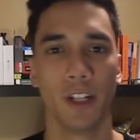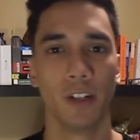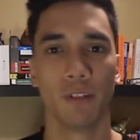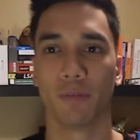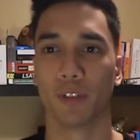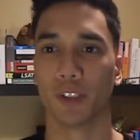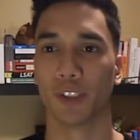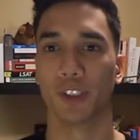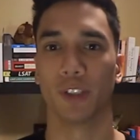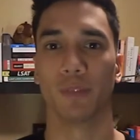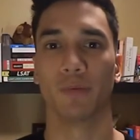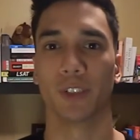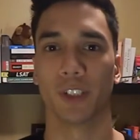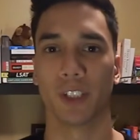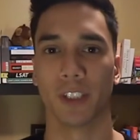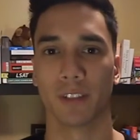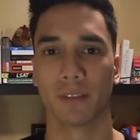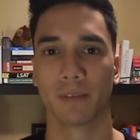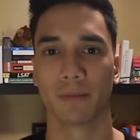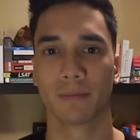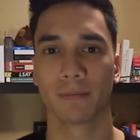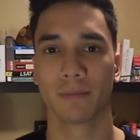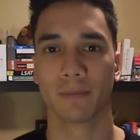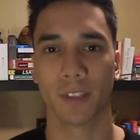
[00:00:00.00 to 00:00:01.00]
For sure.
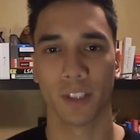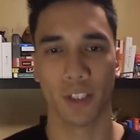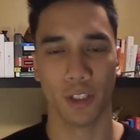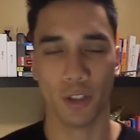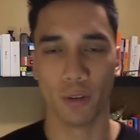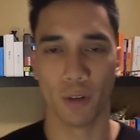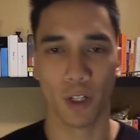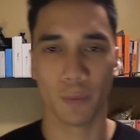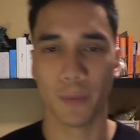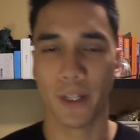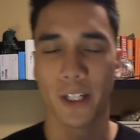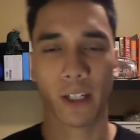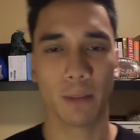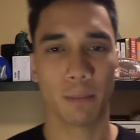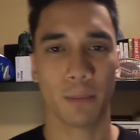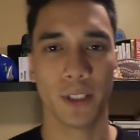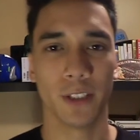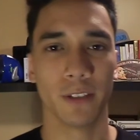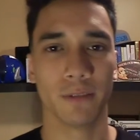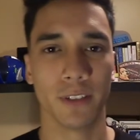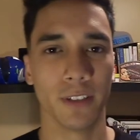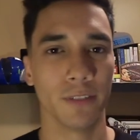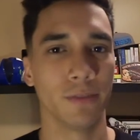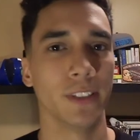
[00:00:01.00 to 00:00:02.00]
You don't want to wake up when
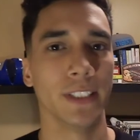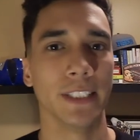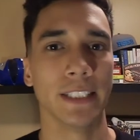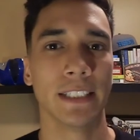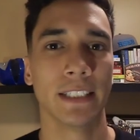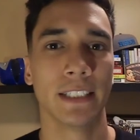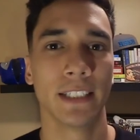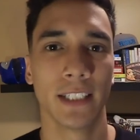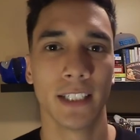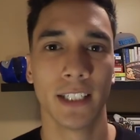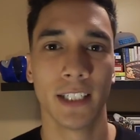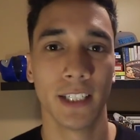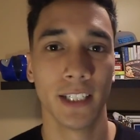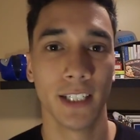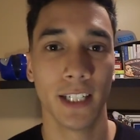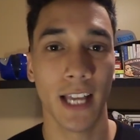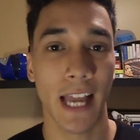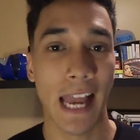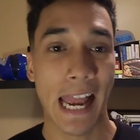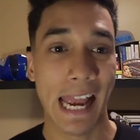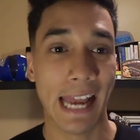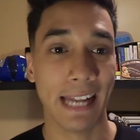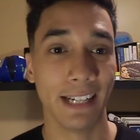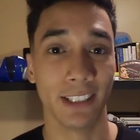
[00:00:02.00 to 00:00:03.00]
you're 50
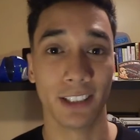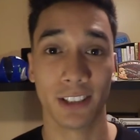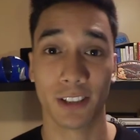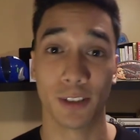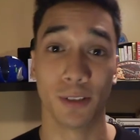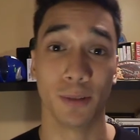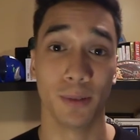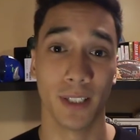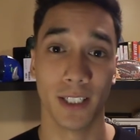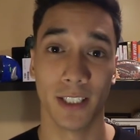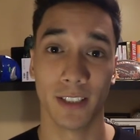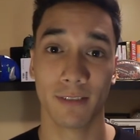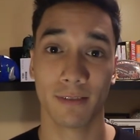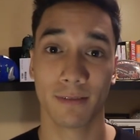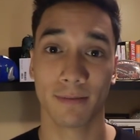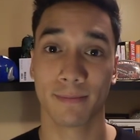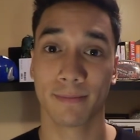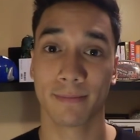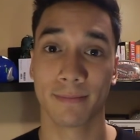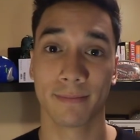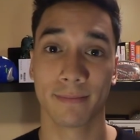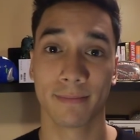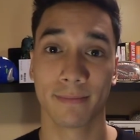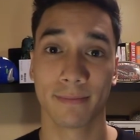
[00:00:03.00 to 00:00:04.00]
and it's too late.
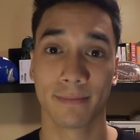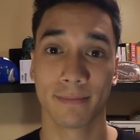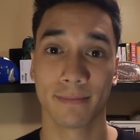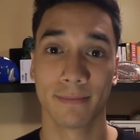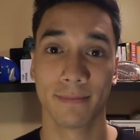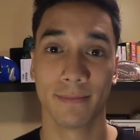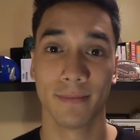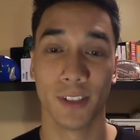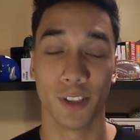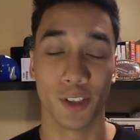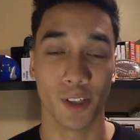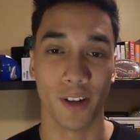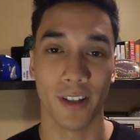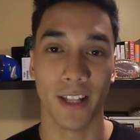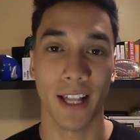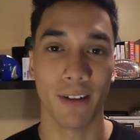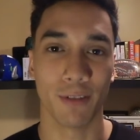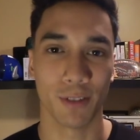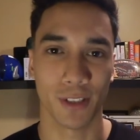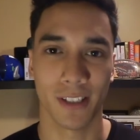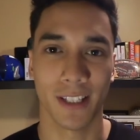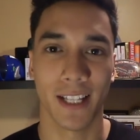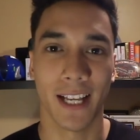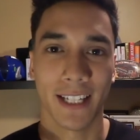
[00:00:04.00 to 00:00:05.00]
Sorry, that
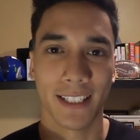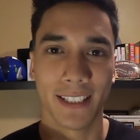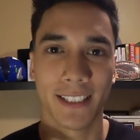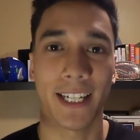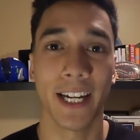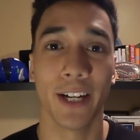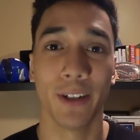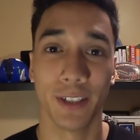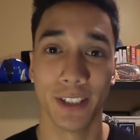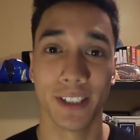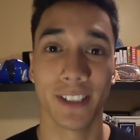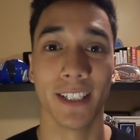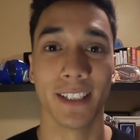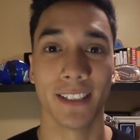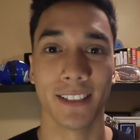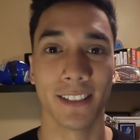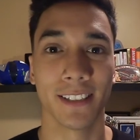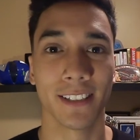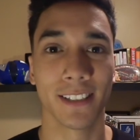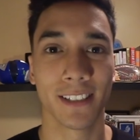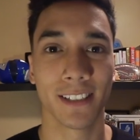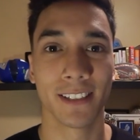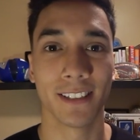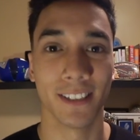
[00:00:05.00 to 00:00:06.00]
was the last scary
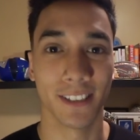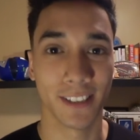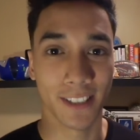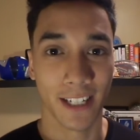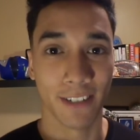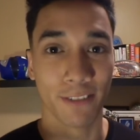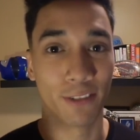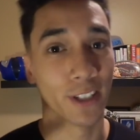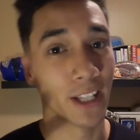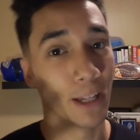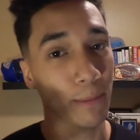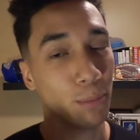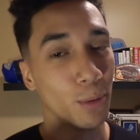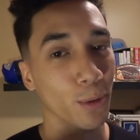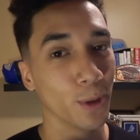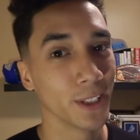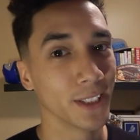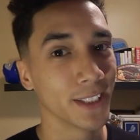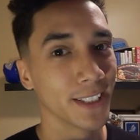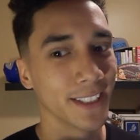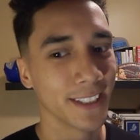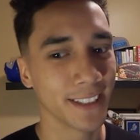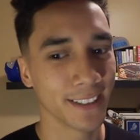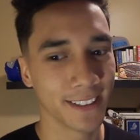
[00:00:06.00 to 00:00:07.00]
sentence to say for that
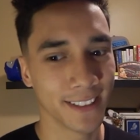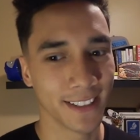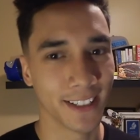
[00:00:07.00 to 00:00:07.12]
point there.